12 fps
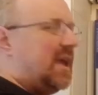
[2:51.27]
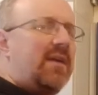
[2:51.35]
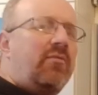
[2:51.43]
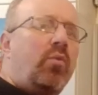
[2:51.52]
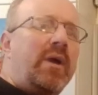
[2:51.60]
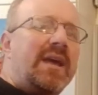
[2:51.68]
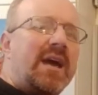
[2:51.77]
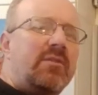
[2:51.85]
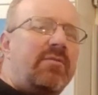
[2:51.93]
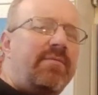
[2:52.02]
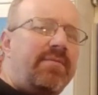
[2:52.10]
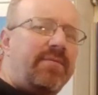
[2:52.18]
If we
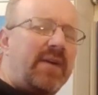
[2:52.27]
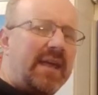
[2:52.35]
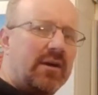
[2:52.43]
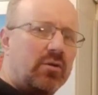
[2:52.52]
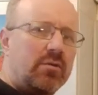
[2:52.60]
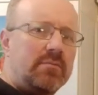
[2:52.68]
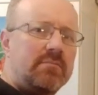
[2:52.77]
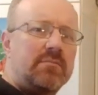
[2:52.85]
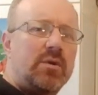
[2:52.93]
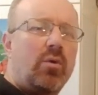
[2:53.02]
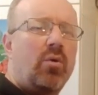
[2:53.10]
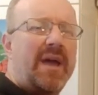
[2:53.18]
can feel
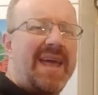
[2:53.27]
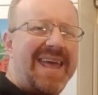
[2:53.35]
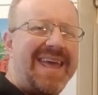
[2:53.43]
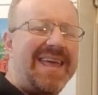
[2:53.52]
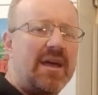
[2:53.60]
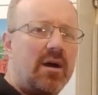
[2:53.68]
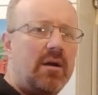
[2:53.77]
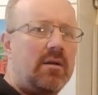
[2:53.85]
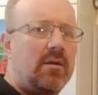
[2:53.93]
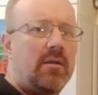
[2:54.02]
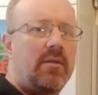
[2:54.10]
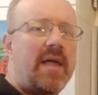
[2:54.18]
or
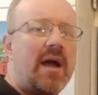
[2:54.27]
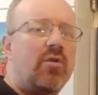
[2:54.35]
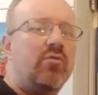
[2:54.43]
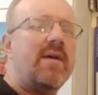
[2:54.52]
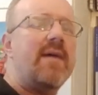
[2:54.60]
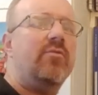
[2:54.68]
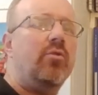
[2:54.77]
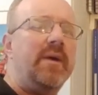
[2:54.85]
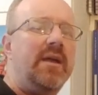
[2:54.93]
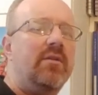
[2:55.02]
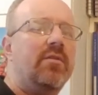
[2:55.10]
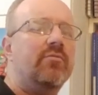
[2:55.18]
hear that gravel
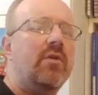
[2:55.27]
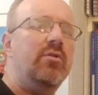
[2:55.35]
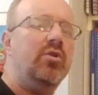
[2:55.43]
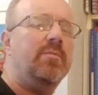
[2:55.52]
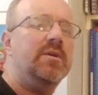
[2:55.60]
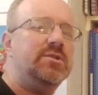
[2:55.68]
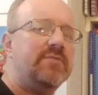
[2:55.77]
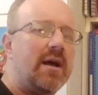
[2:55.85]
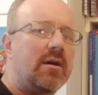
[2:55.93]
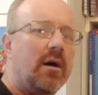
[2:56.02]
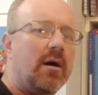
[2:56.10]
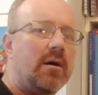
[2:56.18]
being thrown up under
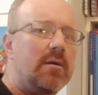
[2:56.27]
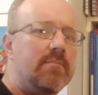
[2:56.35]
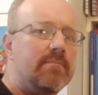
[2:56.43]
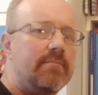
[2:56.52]
our car,